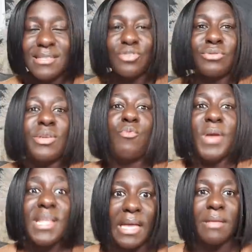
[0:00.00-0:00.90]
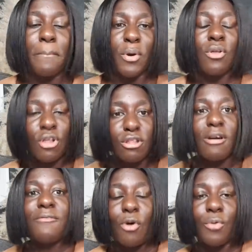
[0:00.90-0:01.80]
necessarily winning, but
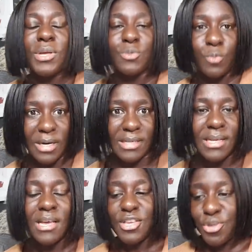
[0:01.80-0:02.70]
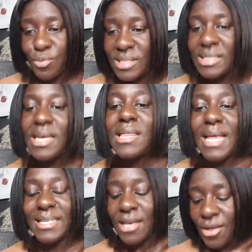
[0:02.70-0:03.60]
love always works. You will see
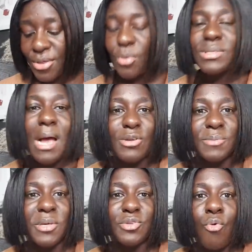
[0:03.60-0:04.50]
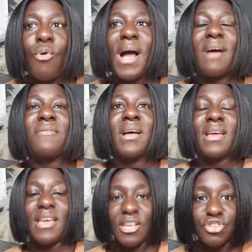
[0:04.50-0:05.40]
that those housemates who have
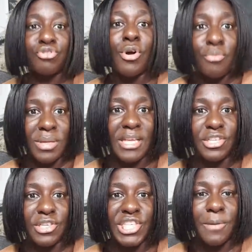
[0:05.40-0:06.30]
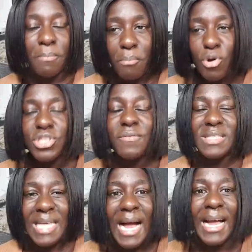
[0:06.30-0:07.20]
a strong relationship, most of
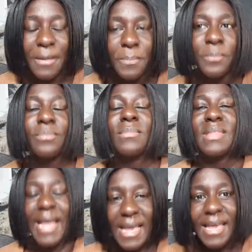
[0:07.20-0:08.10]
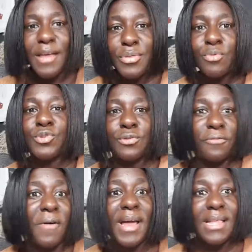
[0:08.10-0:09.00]
the time, they get through to the
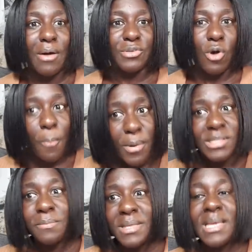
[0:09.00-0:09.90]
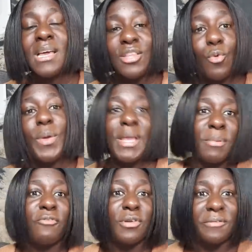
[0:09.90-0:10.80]
finals or possibly the week
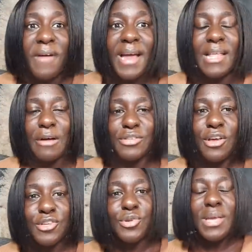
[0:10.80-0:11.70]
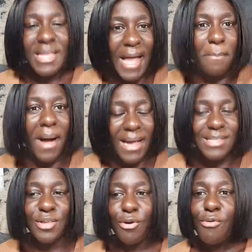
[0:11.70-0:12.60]
before the finals. So in their
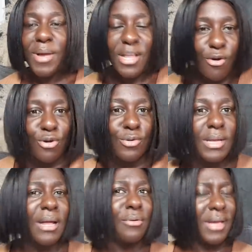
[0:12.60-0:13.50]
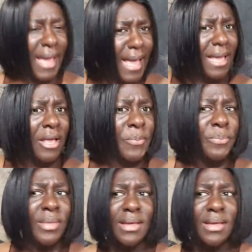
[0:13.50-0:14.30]
minds, they already concluded that, okay,